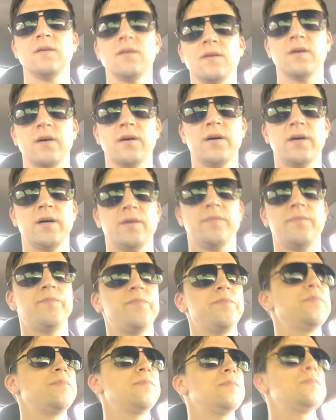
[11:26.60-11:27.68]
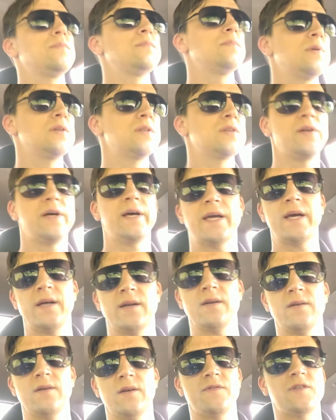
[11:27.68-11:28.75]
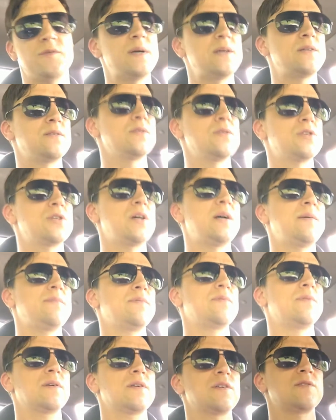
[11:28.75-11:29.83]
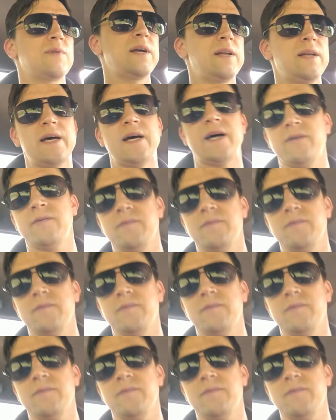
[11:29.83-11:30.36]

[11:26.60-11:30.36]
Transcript: um, until I get enough space in the shop for it. Because right now,